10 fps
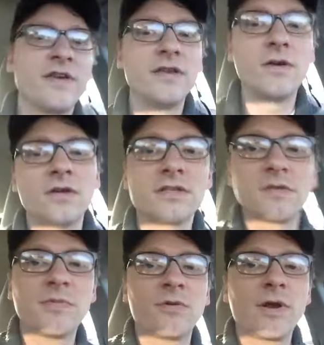Van Donuts
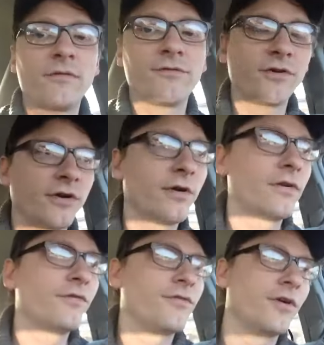has been around for
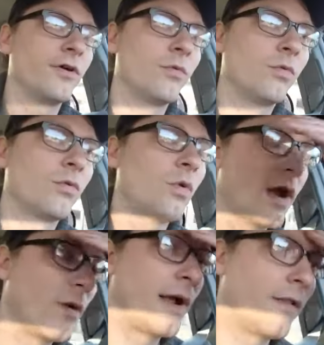
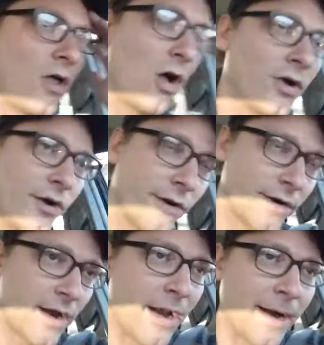quite a while longer.
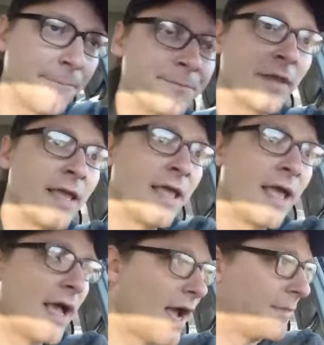
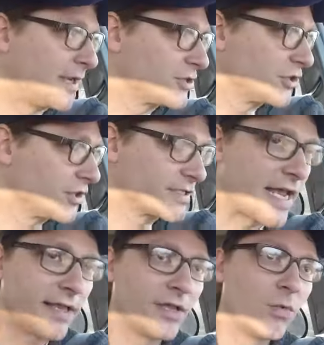I'm not sure
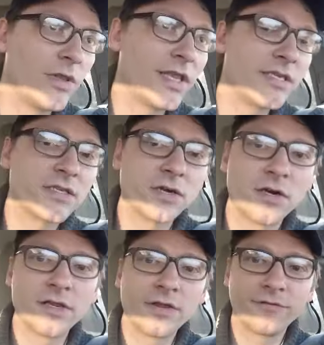exactly when they
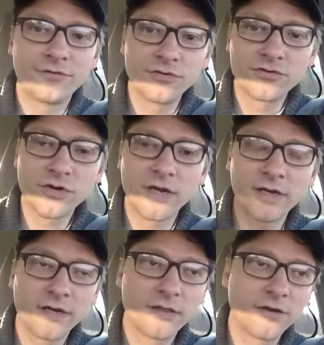started their food
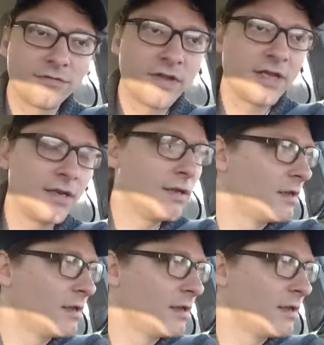truck, their van,